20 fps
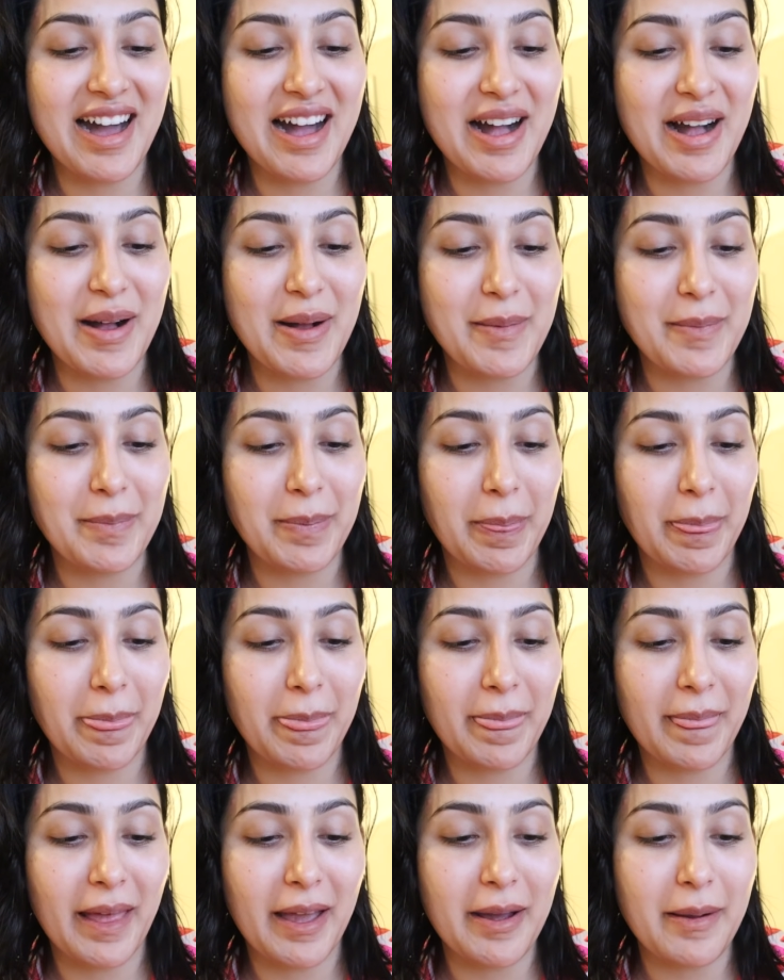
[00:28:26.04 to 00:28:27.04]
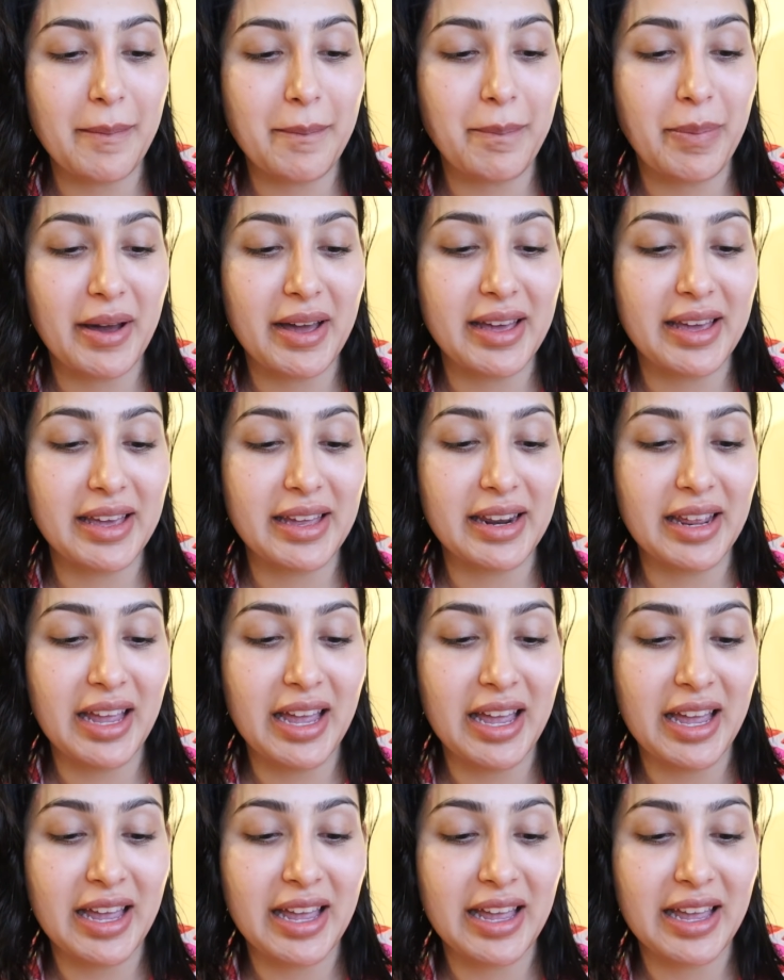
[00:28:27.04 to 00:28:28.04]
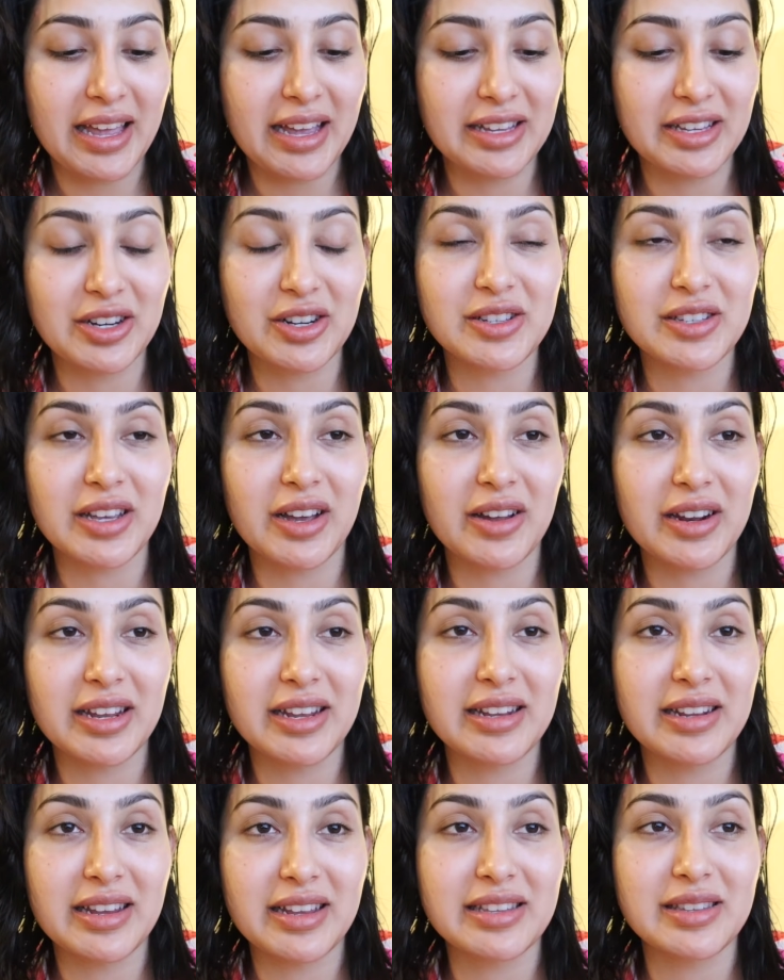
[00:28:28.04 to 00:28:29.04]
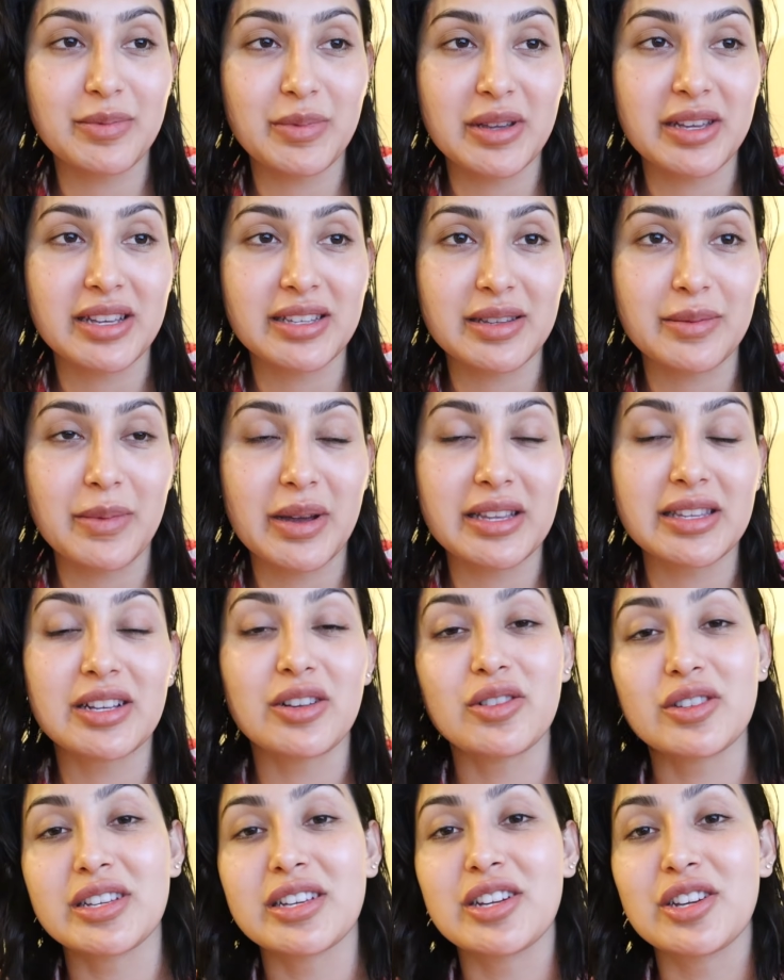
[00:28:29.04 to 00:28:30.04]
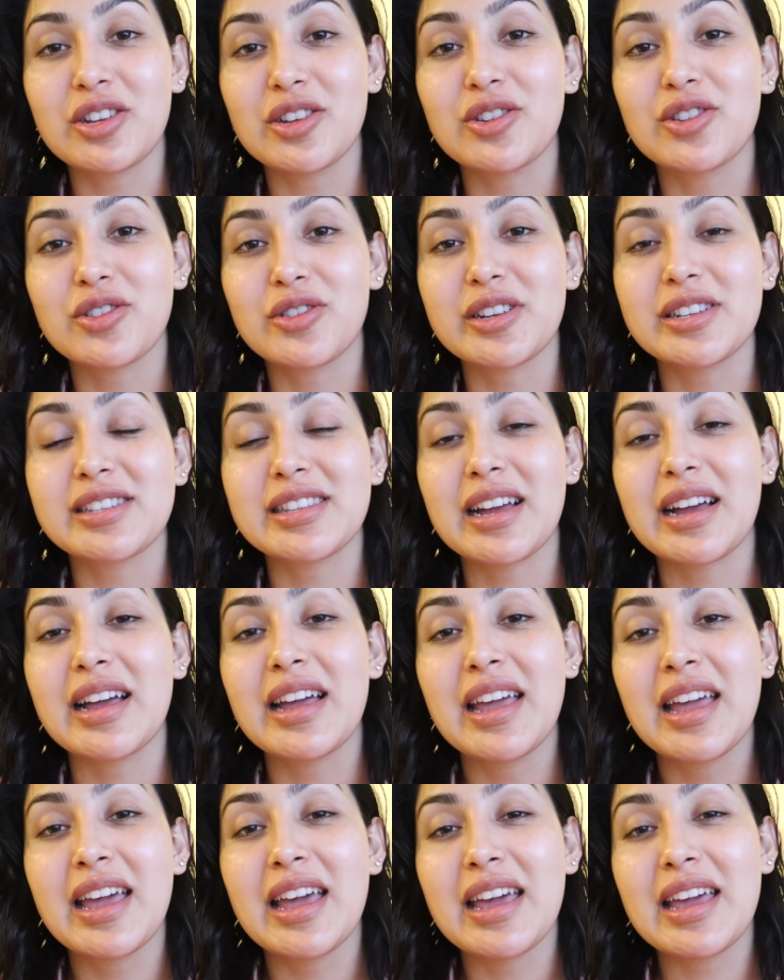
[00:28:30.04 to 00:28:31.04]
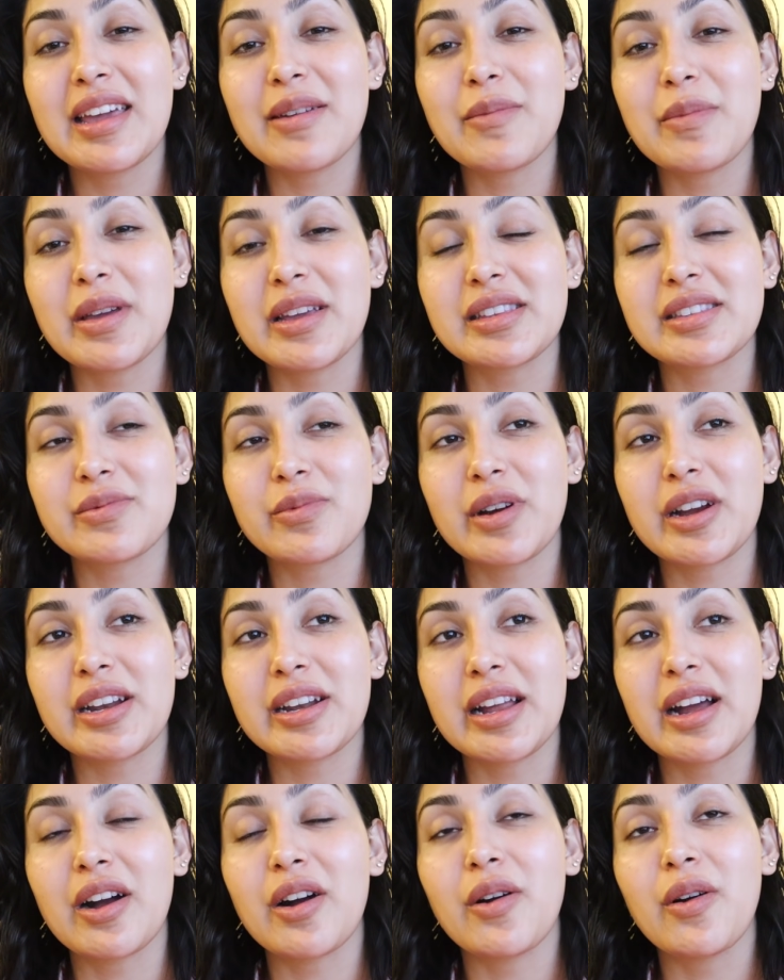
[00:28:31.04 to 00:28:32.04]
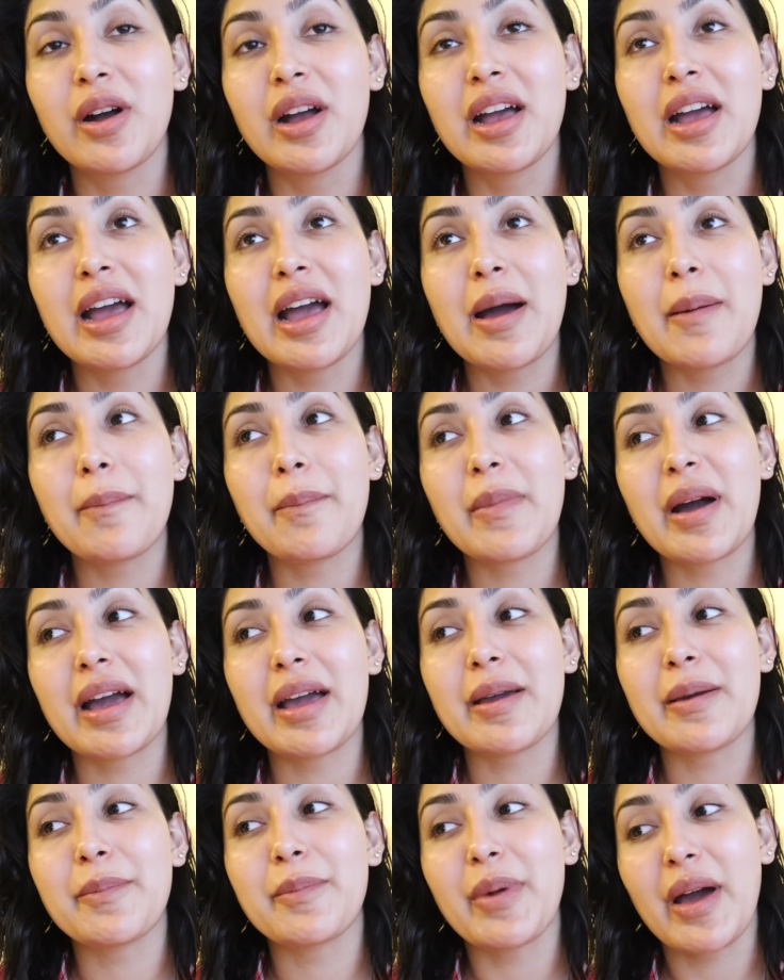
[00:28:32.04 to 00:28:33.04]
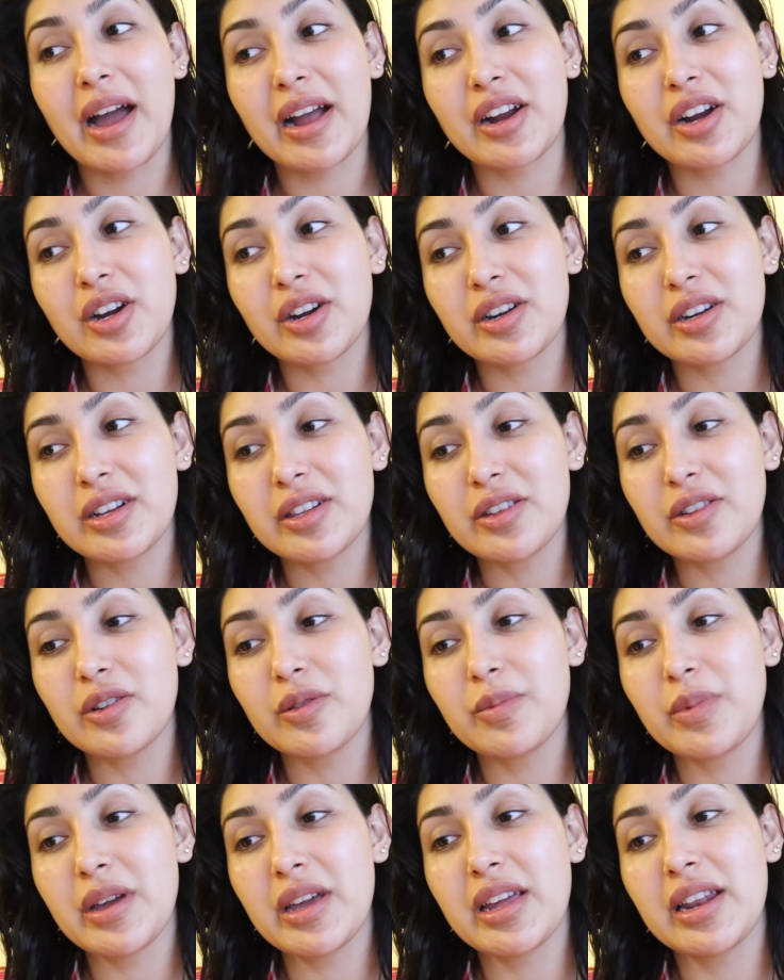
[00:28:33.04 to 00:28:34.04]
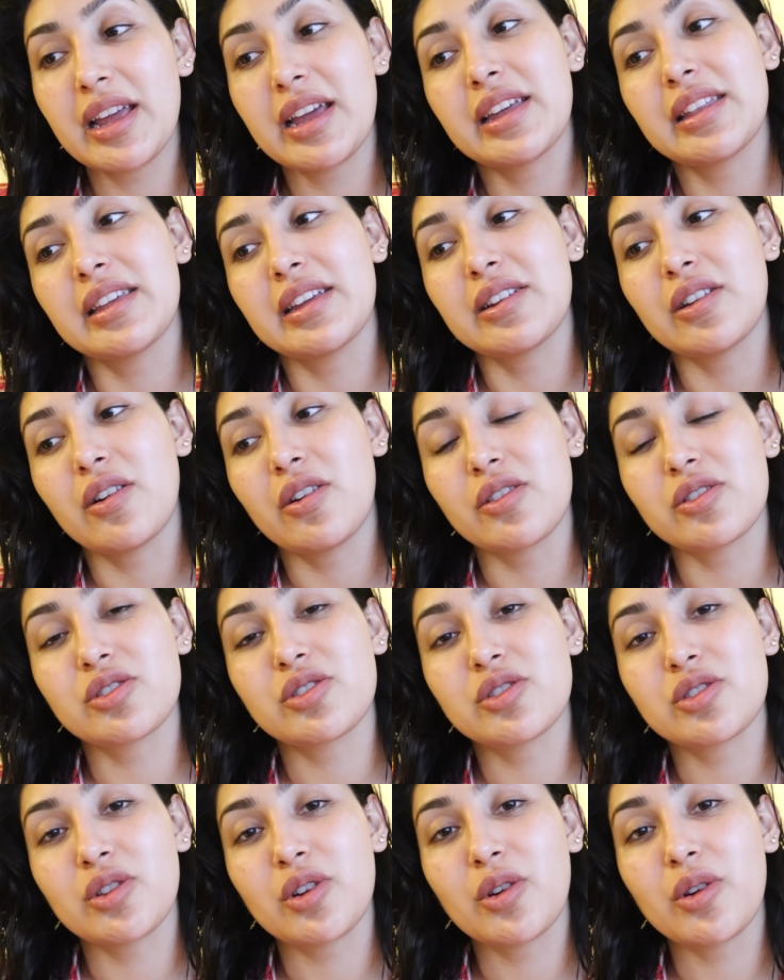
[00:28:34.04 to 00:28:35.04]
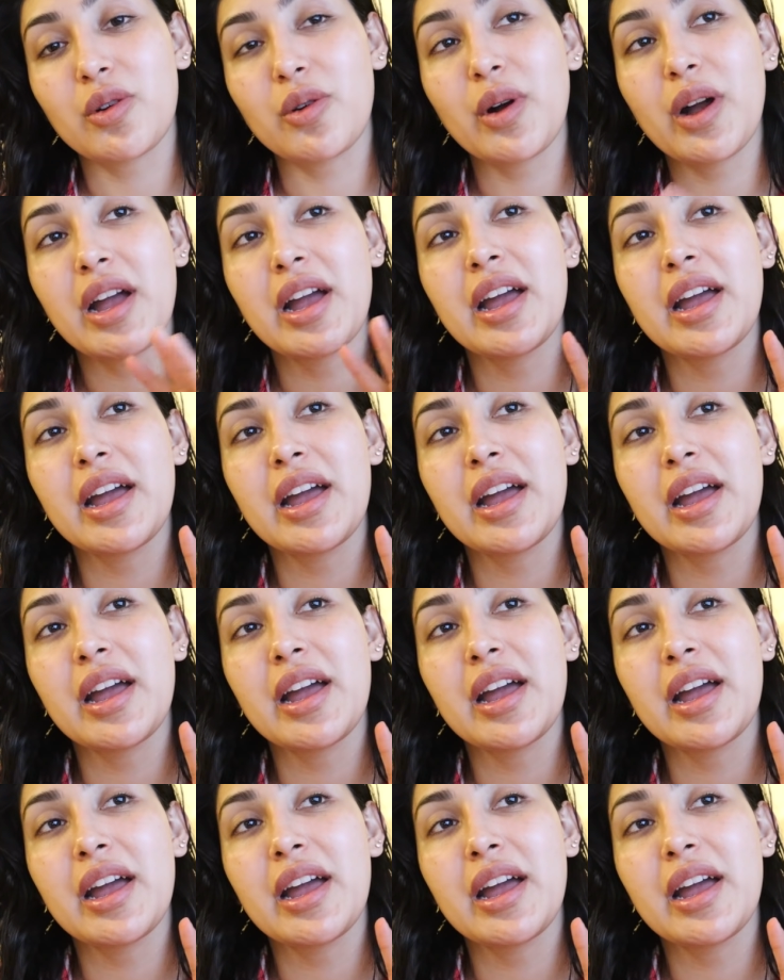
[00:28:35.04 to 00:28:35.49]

um, but it turns out it, it's because of my tilted uterus that it makes right now my back hurt a little bit and then also